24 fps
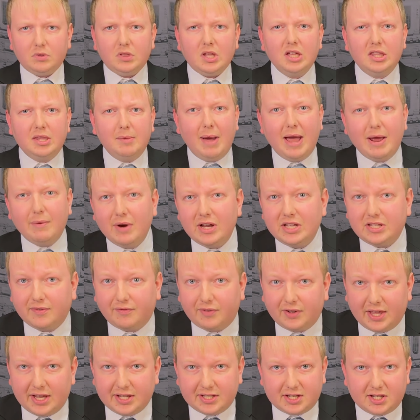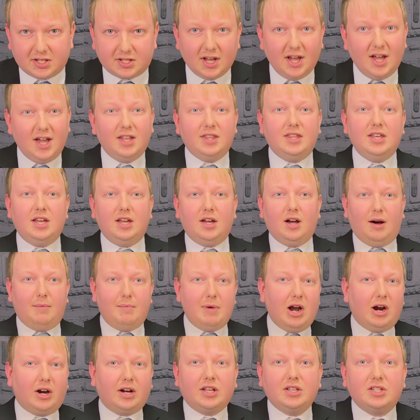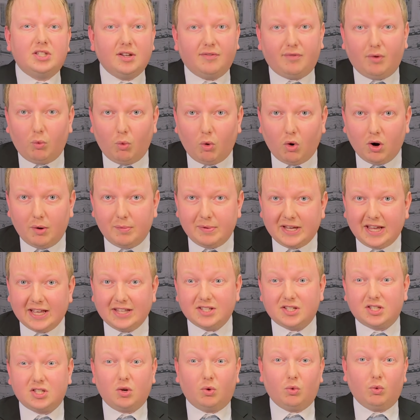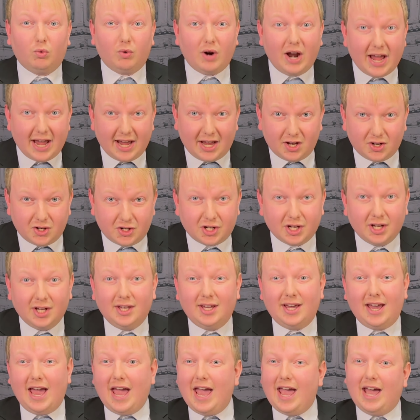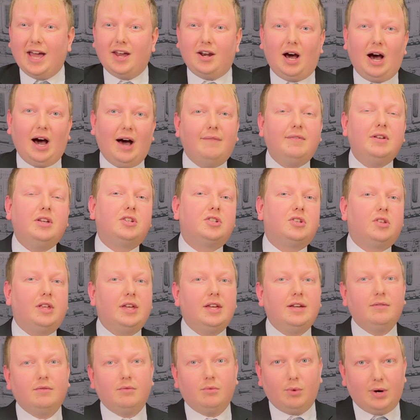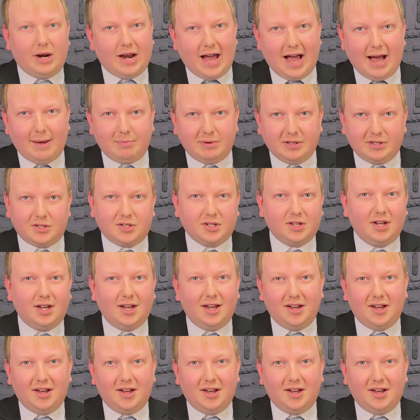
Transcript: The main reason for this is the American Civil War begins to rage. And obviously, what happens?